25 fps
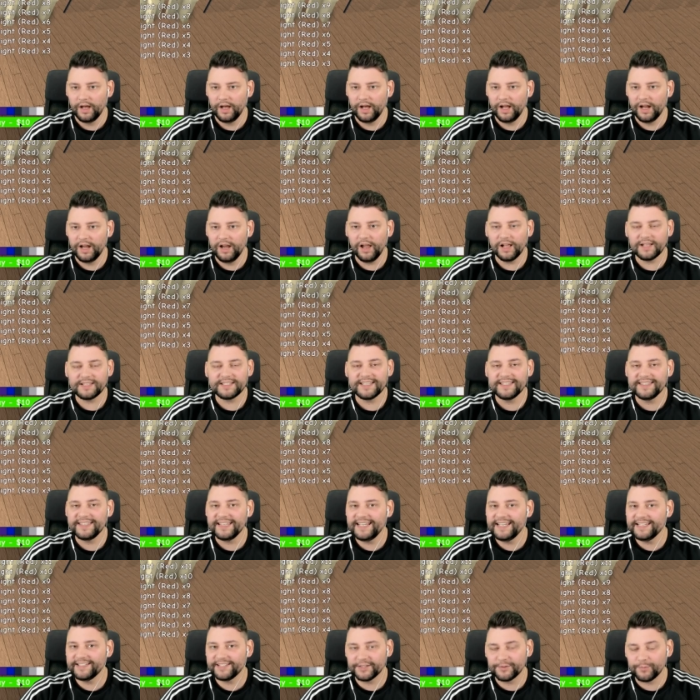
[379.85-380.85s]
Uh, lots of
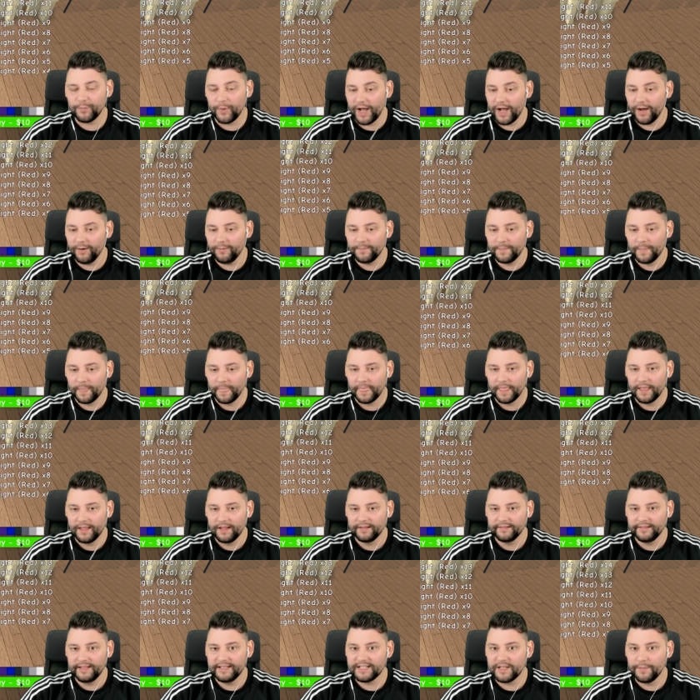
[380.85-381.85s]
these as well.
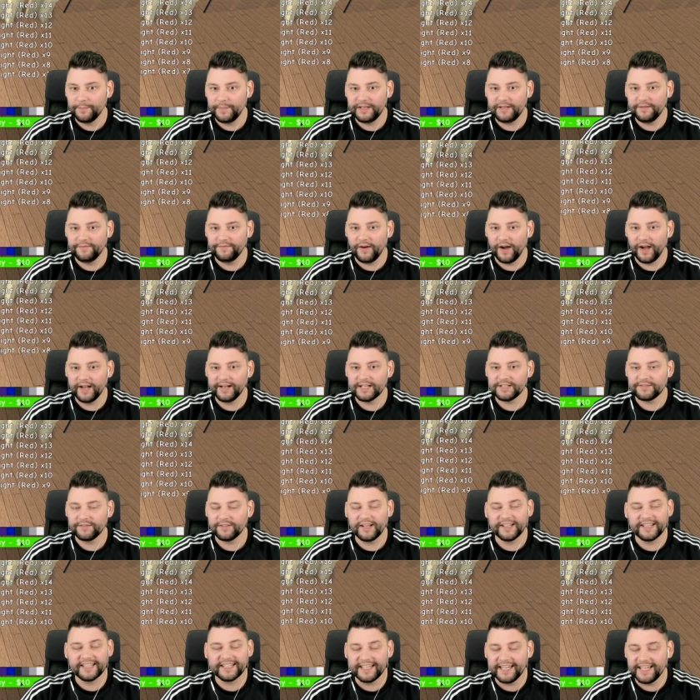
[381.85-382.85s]
These can be dividers
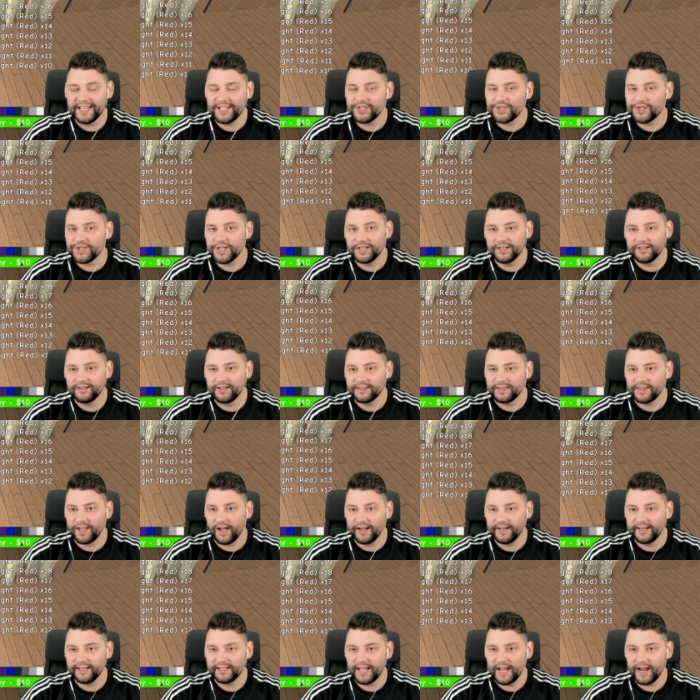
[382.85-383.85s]
for like the kitchen, the
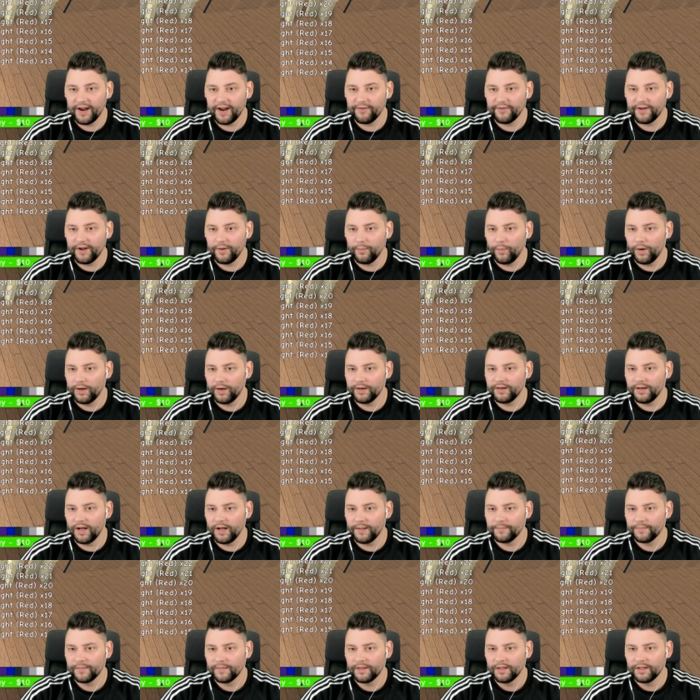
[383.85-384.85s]
dining area and
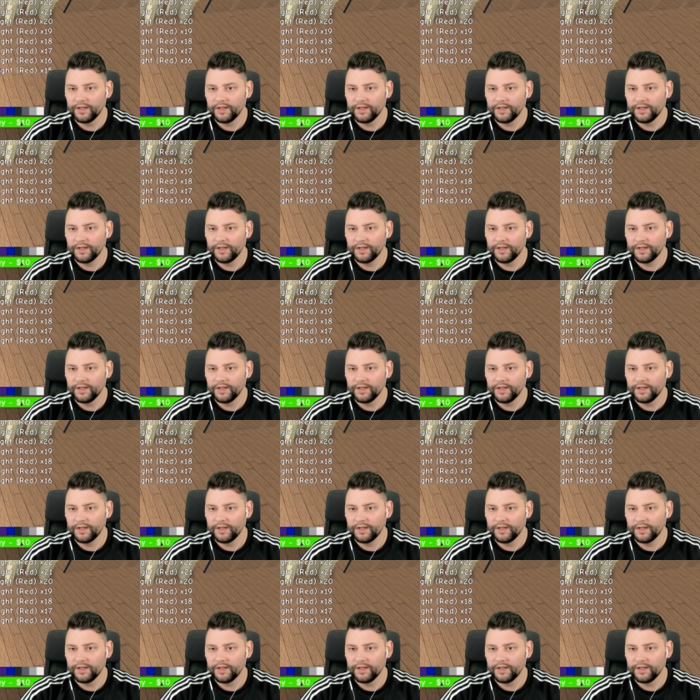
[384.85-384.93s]
whatnot.